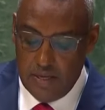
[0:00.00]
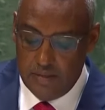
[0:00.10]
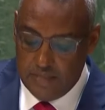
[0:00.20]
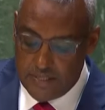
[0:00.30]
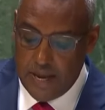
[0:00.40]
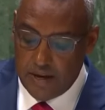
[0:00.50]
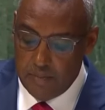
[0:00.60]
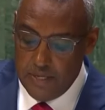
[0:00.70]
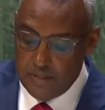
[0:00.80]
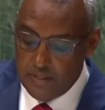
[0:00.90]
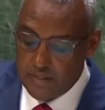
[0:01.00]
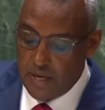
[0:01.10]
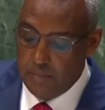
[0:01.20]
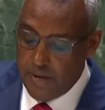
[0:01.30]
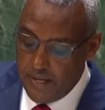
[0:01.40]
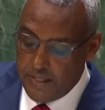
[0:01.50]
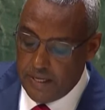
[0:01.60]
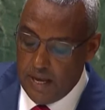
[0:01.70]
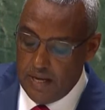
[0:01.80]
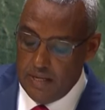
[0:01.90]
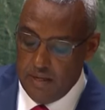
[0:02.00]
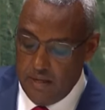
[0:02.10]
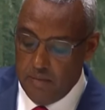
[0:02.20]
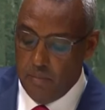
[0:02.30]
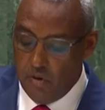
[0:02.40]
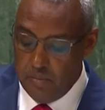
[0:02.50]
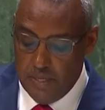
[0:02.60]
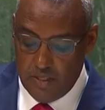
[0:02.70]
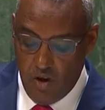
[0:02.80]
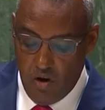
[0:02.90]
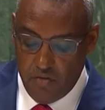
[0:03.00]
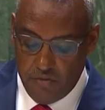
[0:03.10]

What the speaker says: This agreement is a practical embodiment of